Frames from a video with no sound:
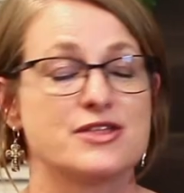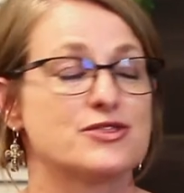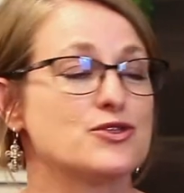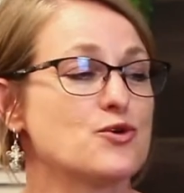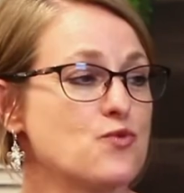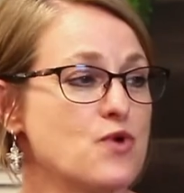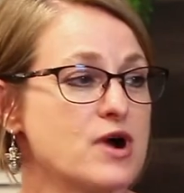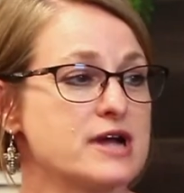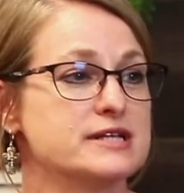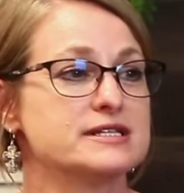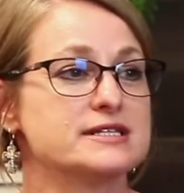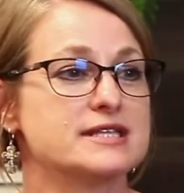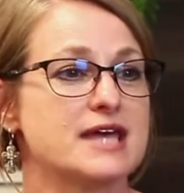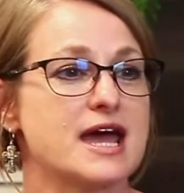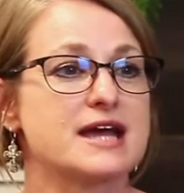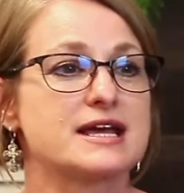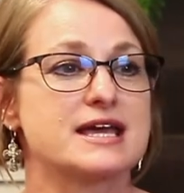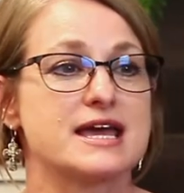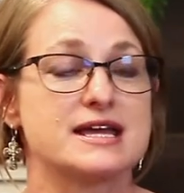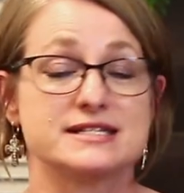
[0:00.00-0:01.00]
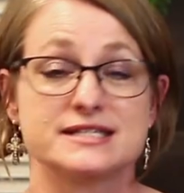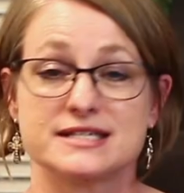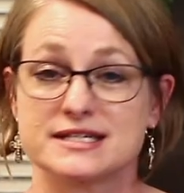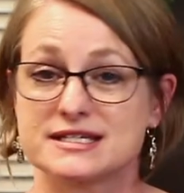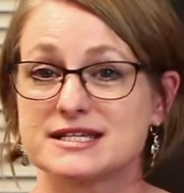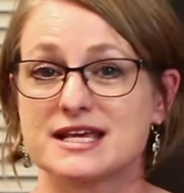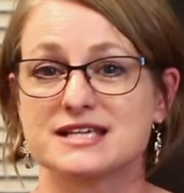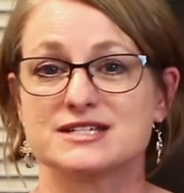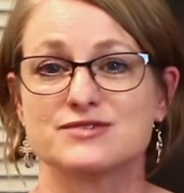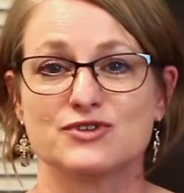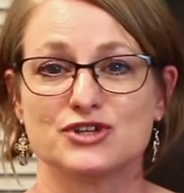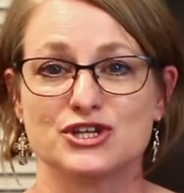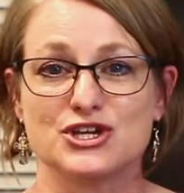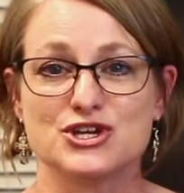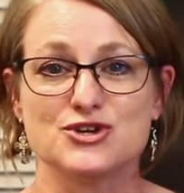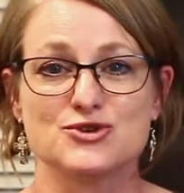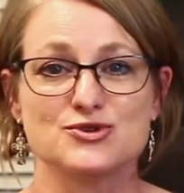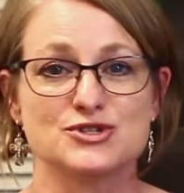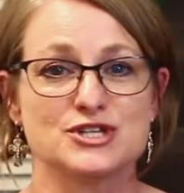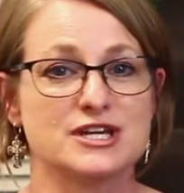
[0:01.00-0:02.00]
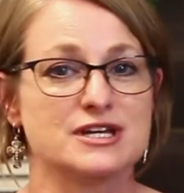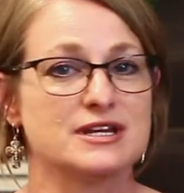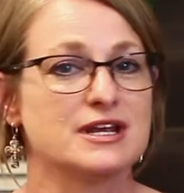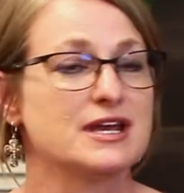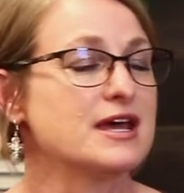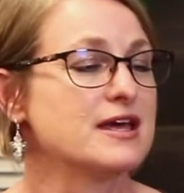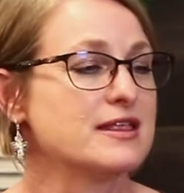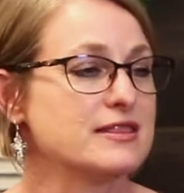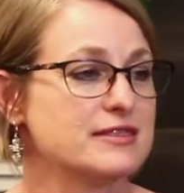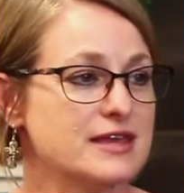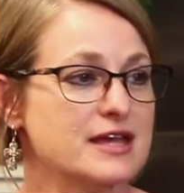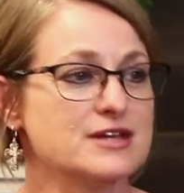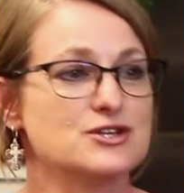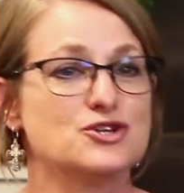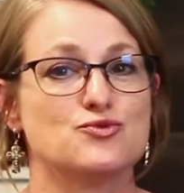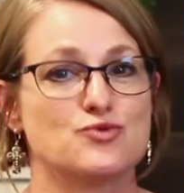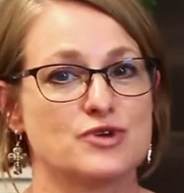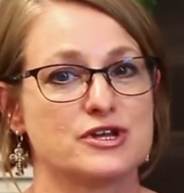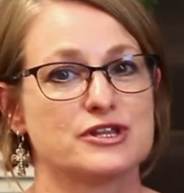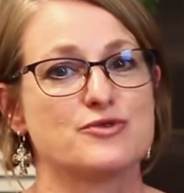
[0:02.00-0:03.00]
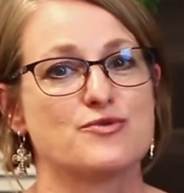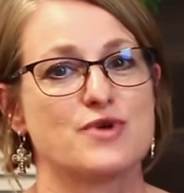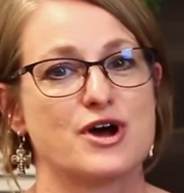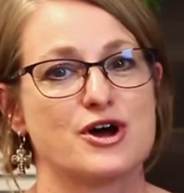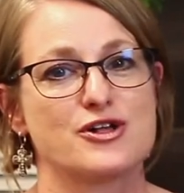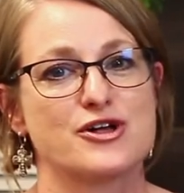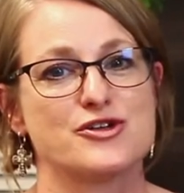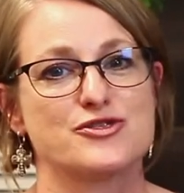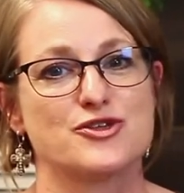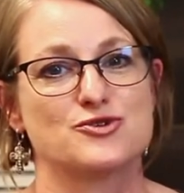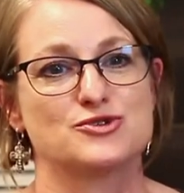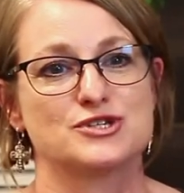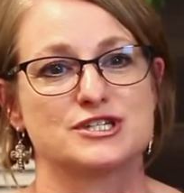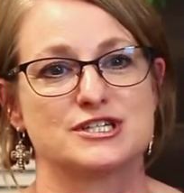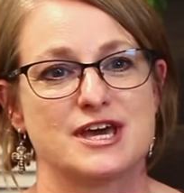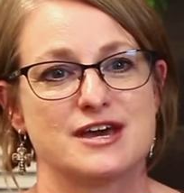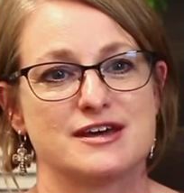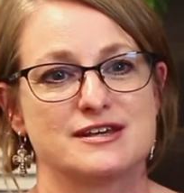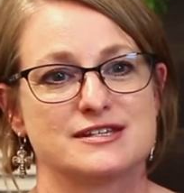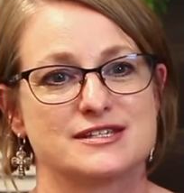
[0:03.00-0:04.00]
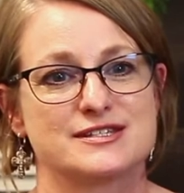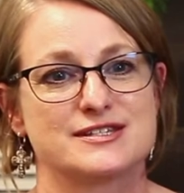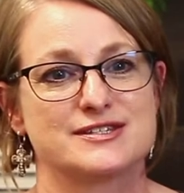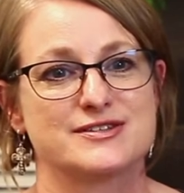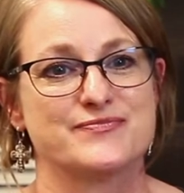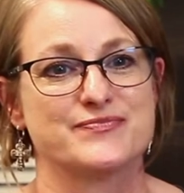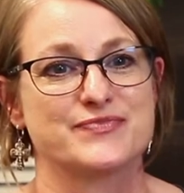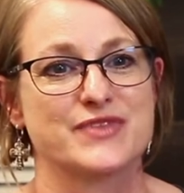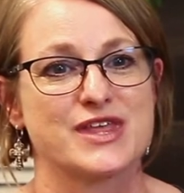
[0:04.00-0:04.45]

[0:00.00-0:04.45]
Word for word: The ones that can successfully use it, they do really well on those tests.